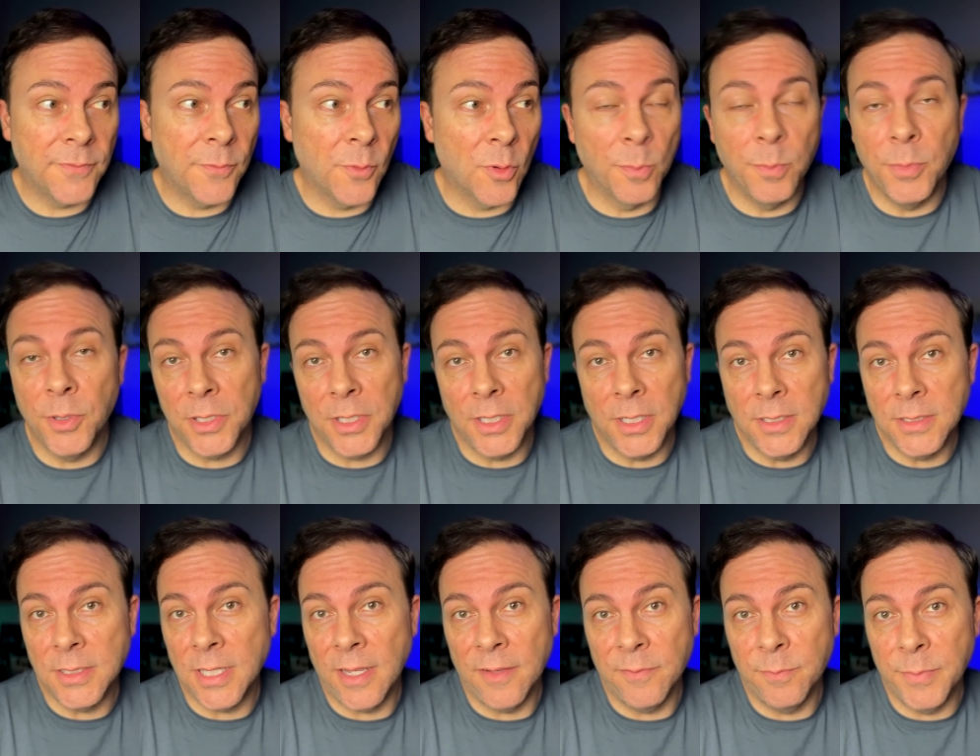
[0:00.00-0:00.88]
four
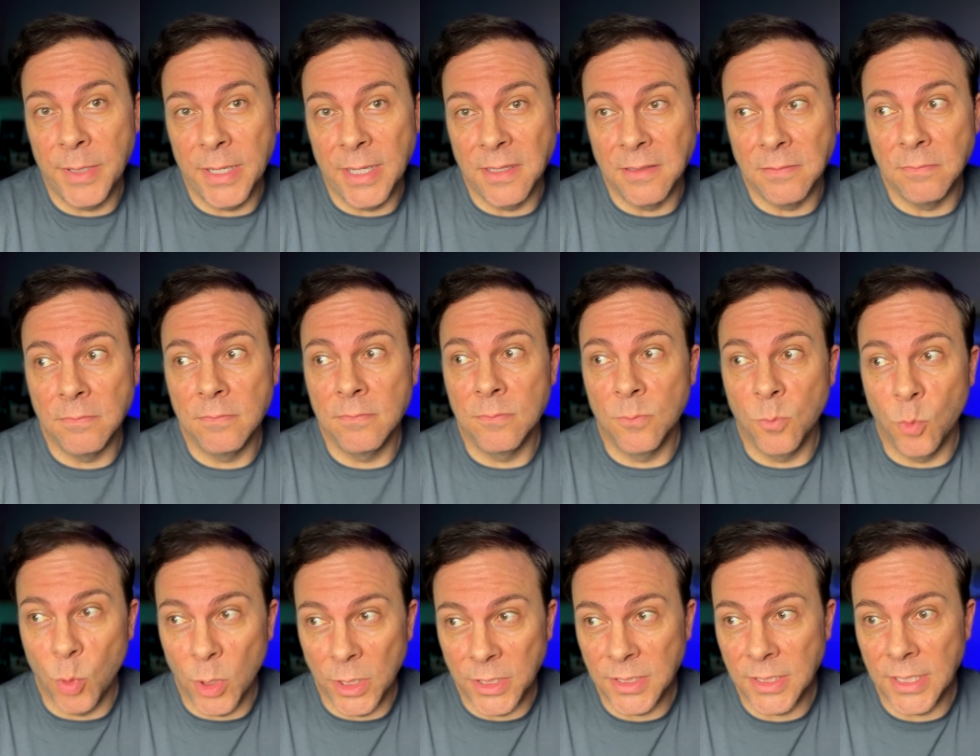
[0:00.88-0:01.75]
bookings have been
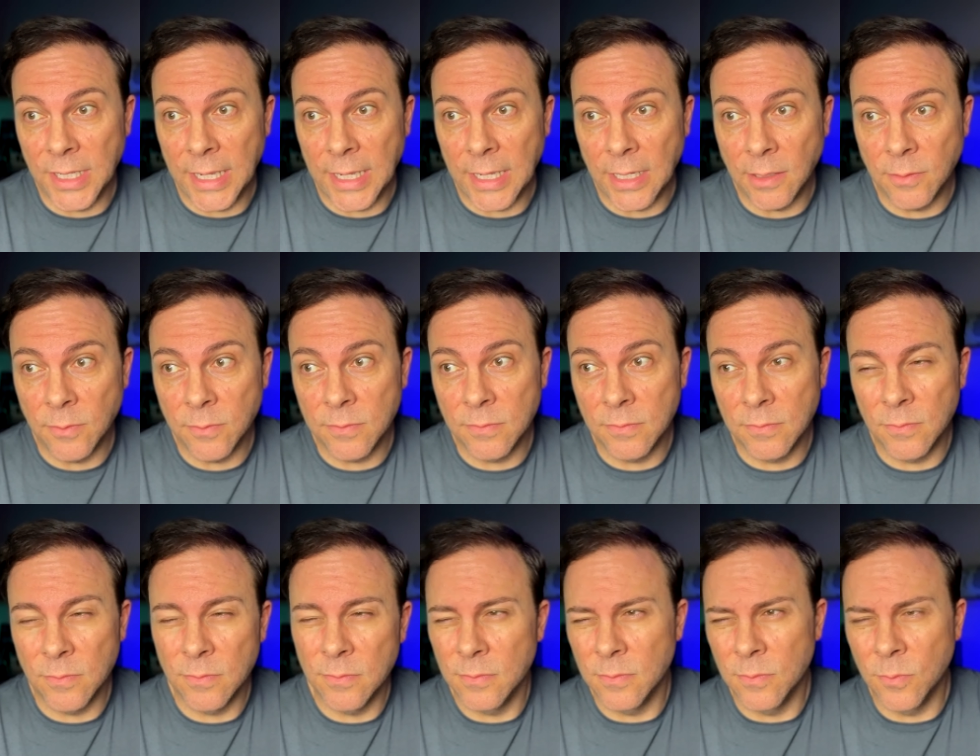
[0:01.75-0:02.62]
one day,
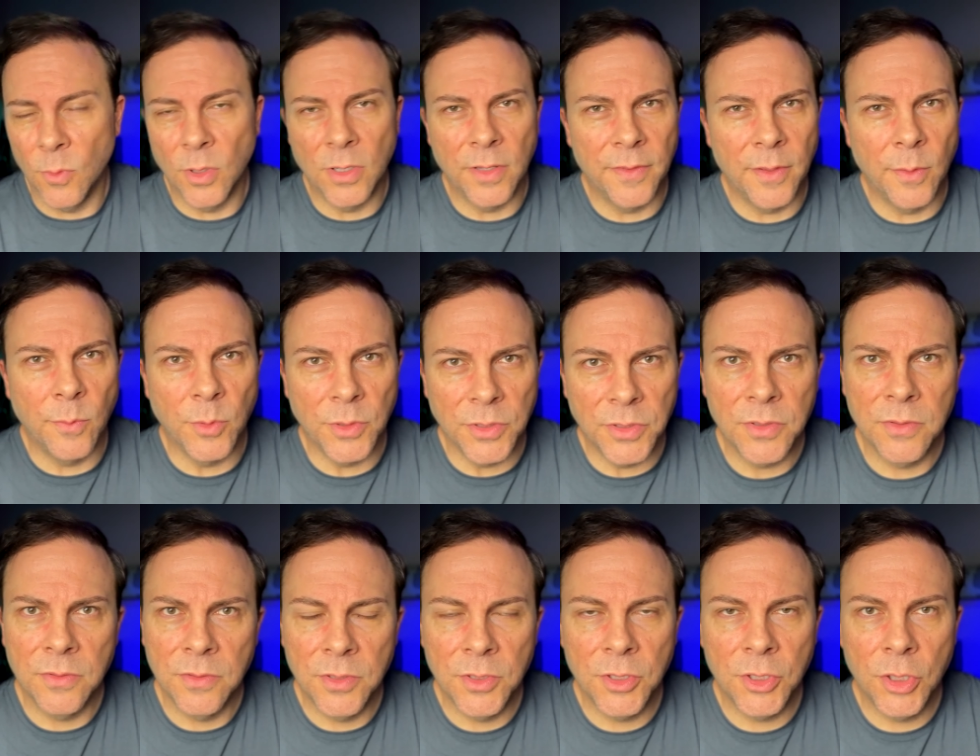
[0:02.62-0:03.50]
one of them was
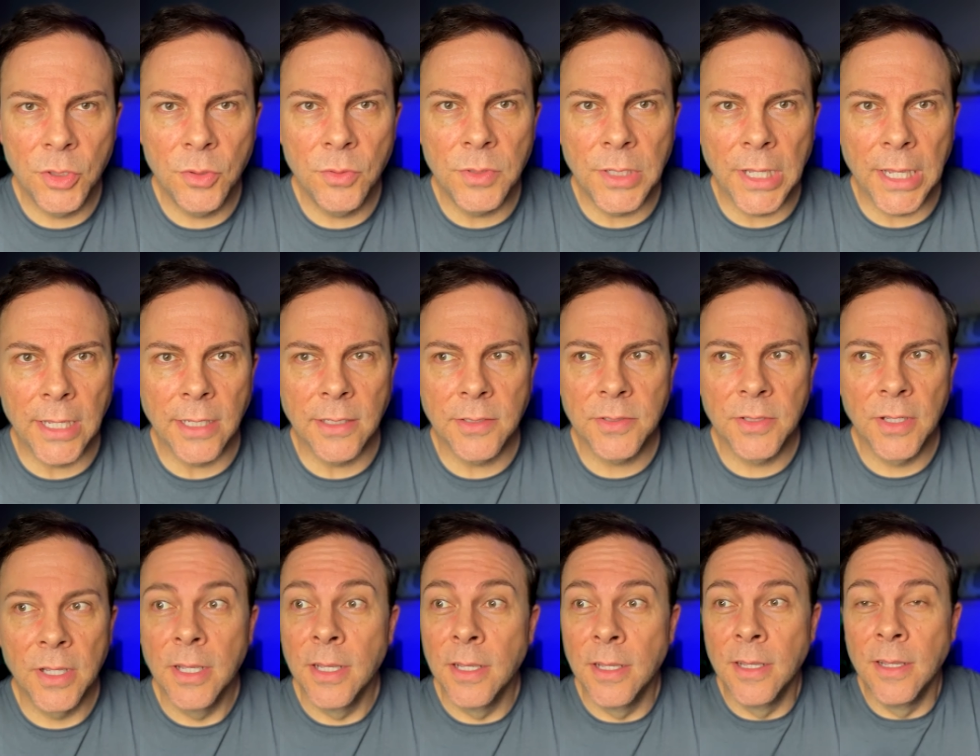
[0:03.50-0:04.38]
2 days,
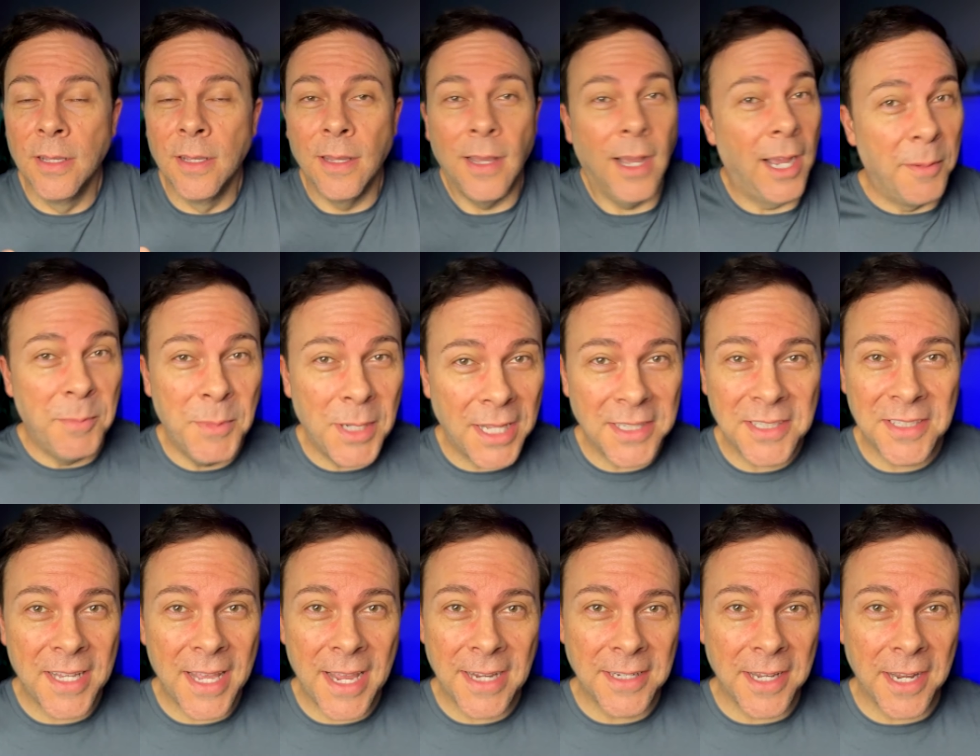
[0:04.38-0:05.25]
I'm not
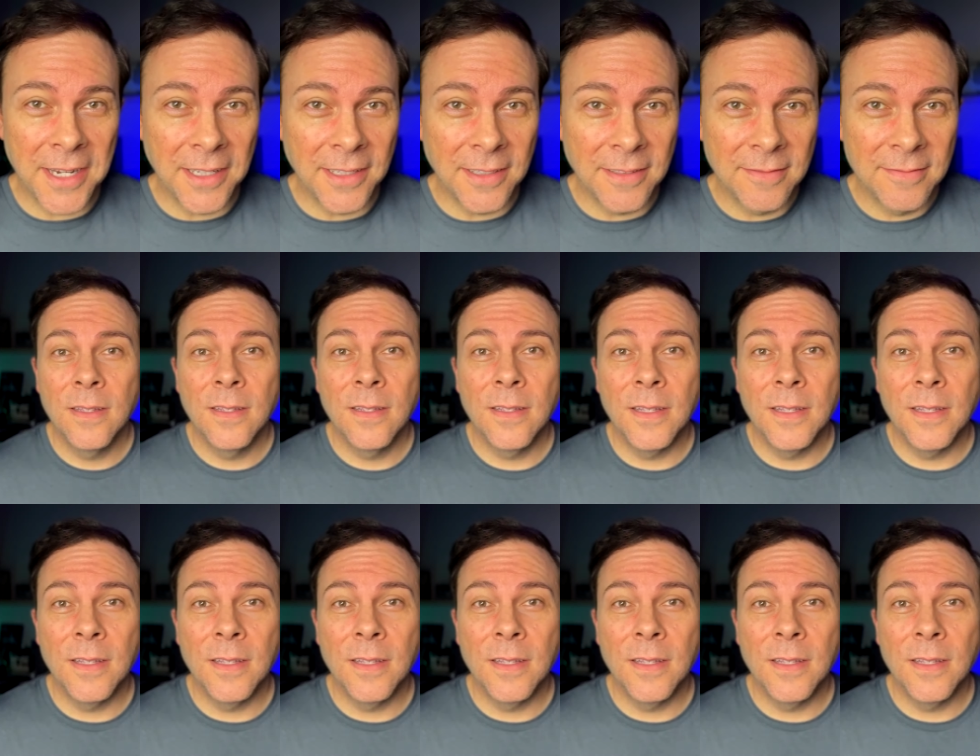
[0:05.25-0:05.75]
stagnating.